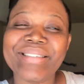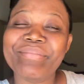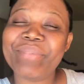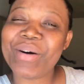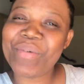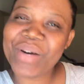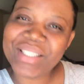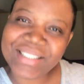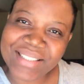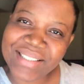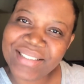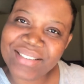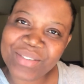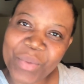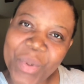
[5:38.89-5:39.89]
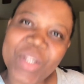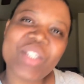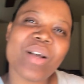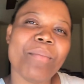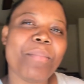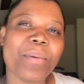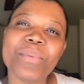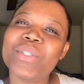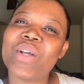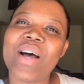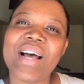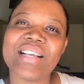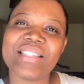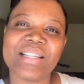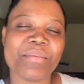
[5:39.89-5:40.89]
But one thing, question people don't
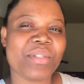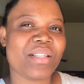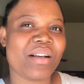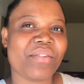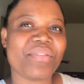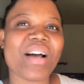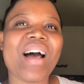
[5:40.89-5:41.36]
ask themselves,